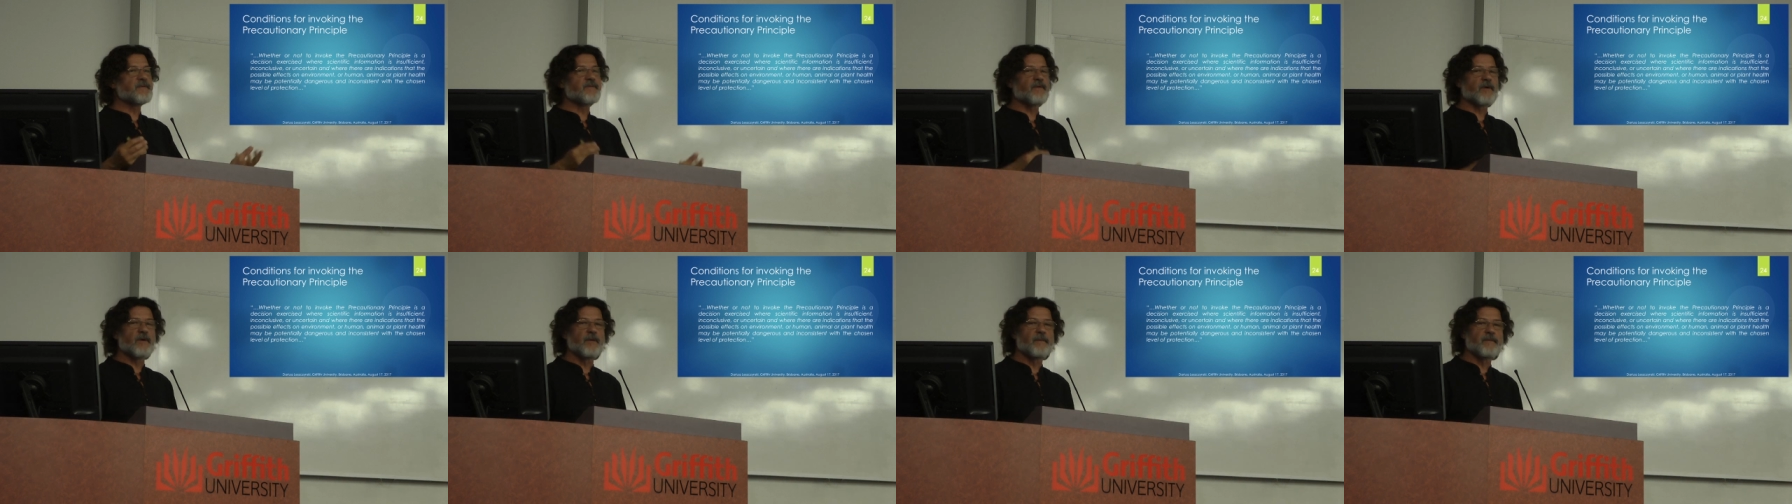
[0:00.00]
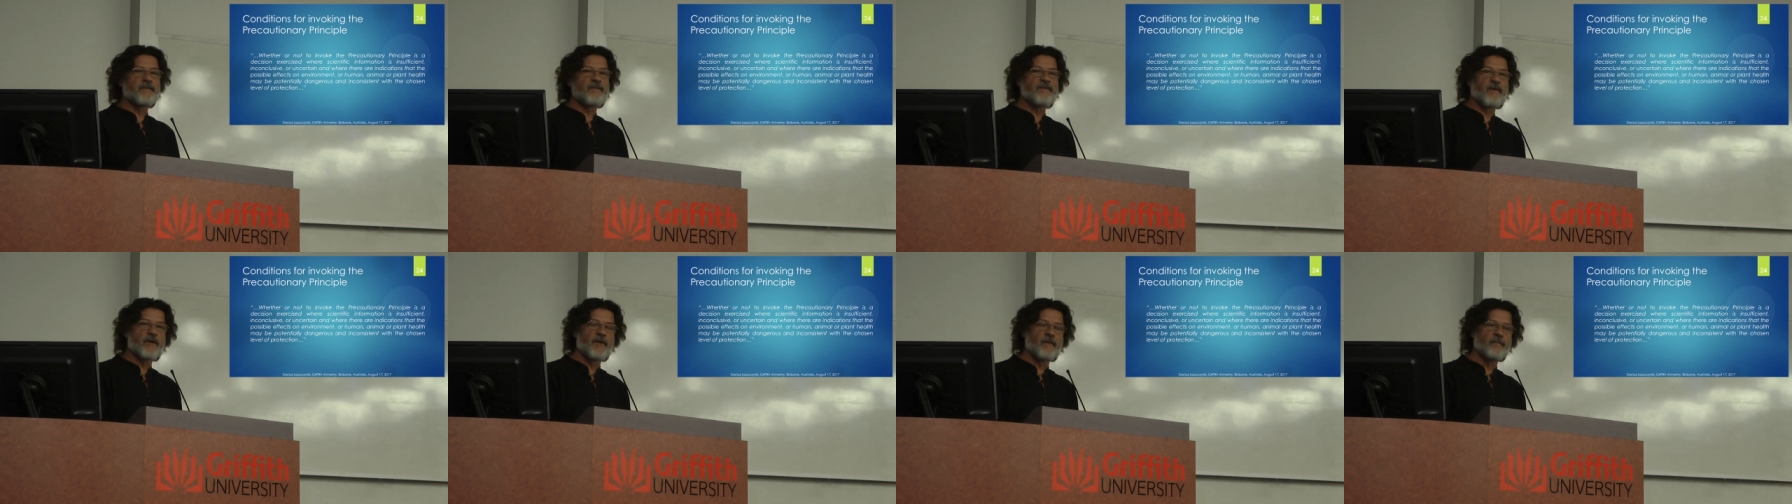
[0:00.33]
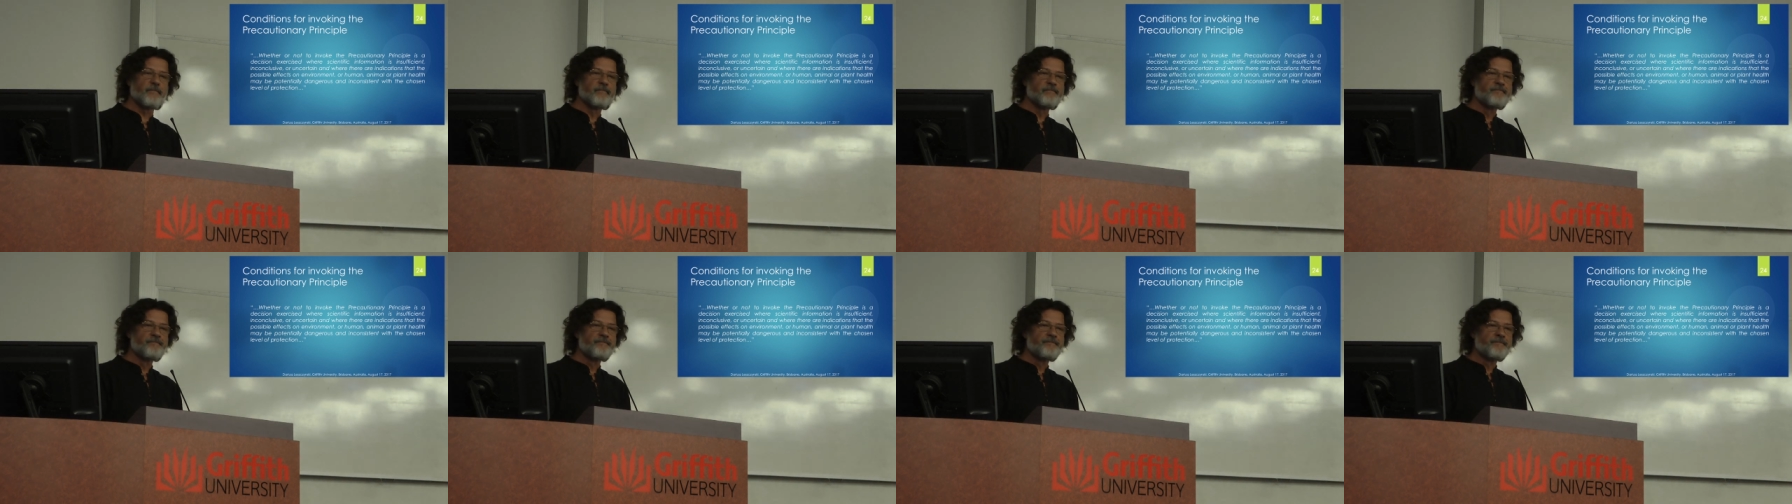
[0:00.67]
bit from,
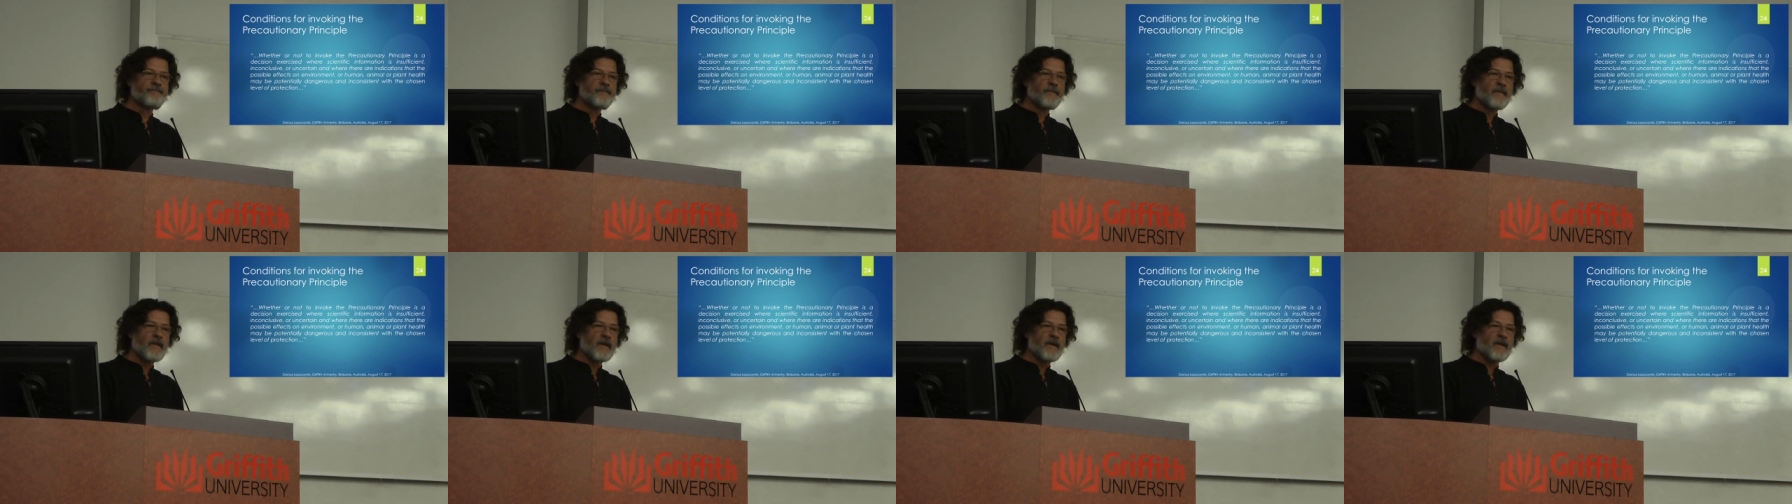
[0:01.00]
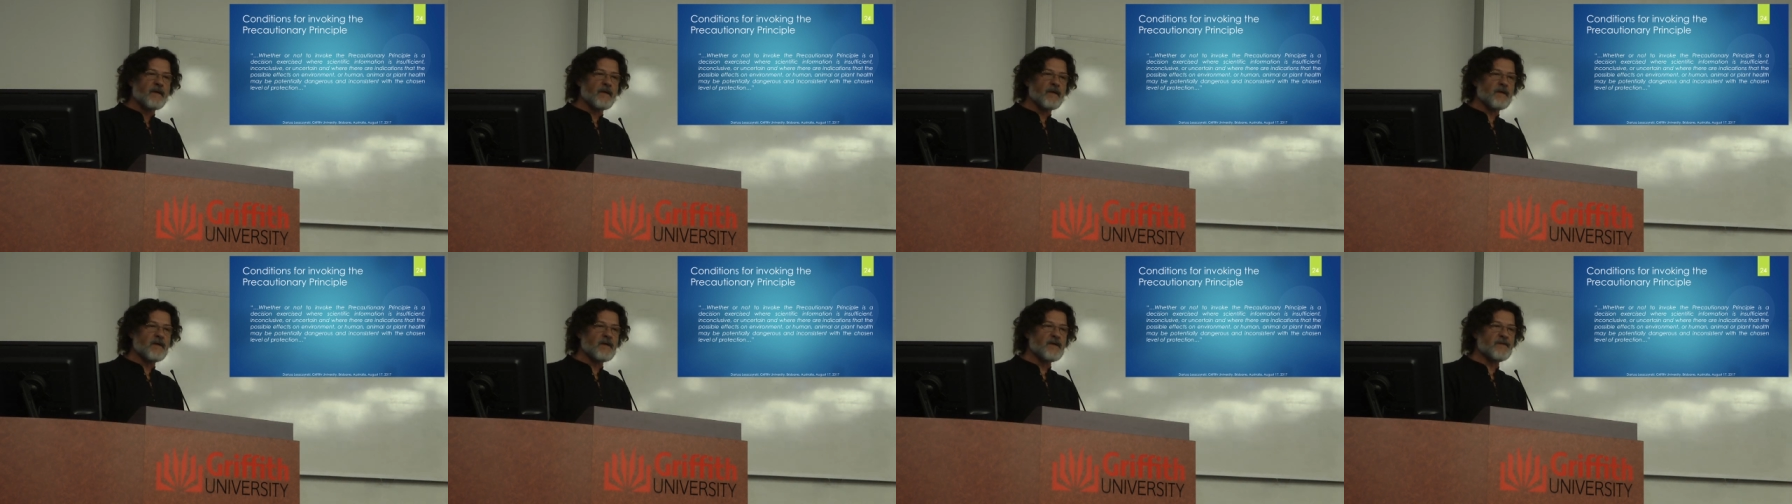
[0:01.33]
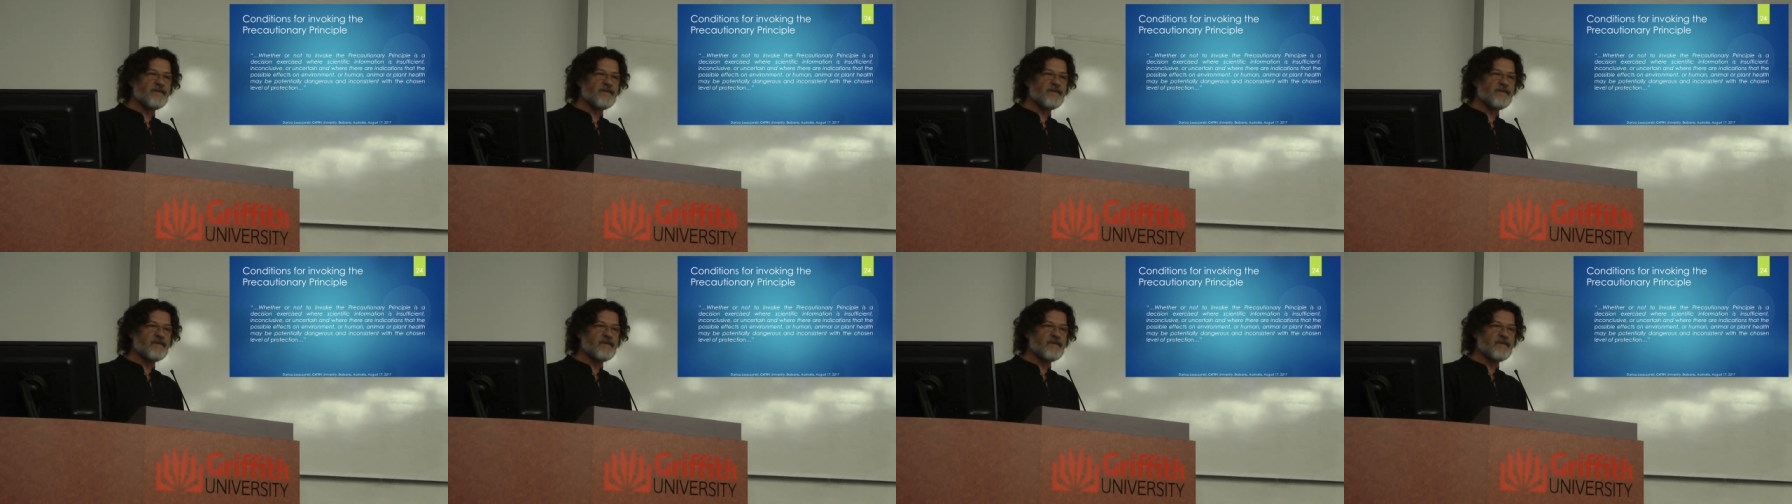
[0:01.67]
from uh,